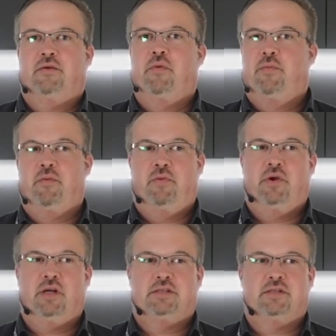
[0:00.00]
we
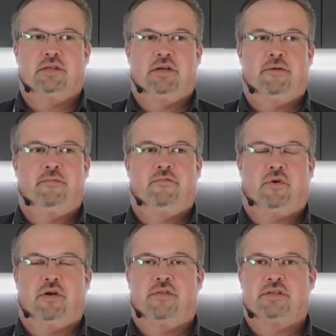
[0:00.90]
prepared
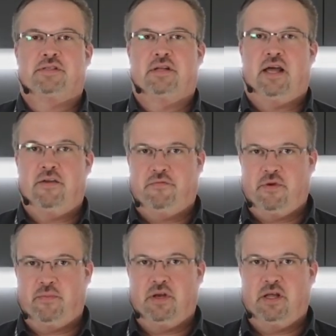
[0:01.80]
for this live
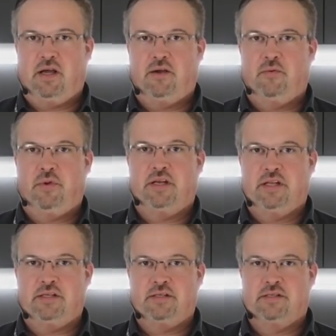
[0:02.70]
webinar we
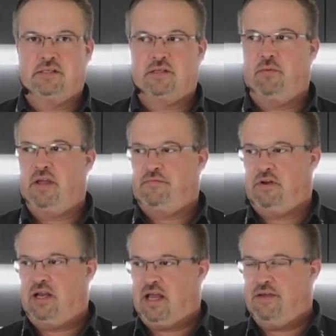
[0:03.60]
did. So we have a
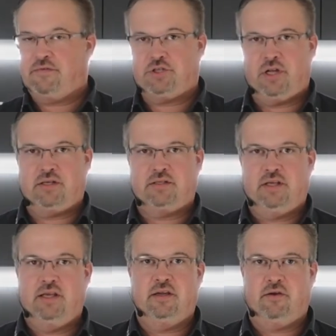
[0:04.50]
live chat
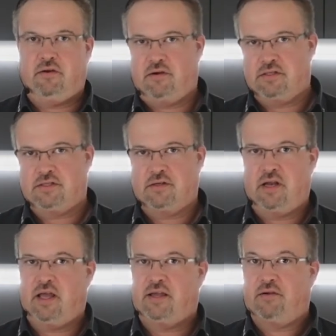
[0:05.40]
here also,
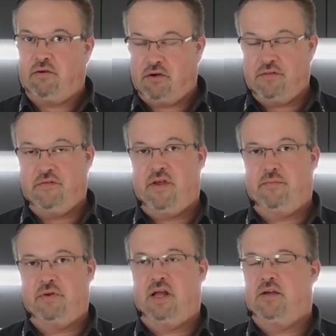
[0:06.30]
like all the
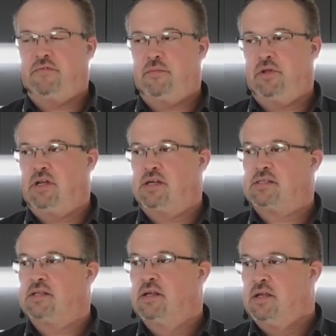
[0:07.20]
live
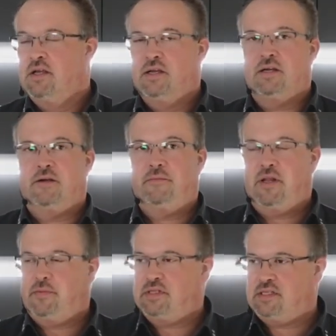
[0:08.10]
webinars.
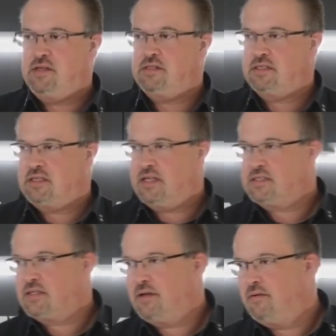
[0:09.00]
Let me see on the
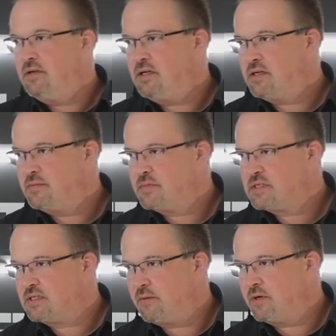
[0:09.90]
desk
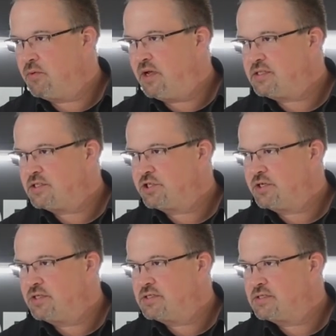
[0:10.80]
some
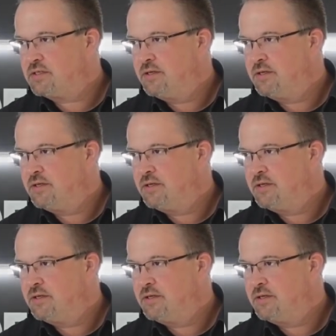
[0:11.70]
questions.